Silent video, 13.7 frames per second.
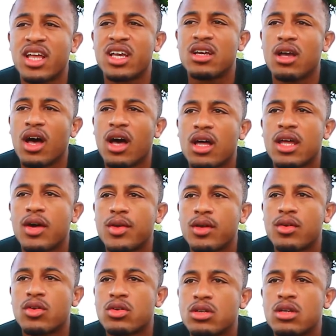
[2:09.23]
Like God out
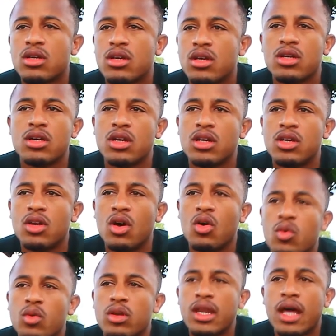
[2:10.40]
here, you know,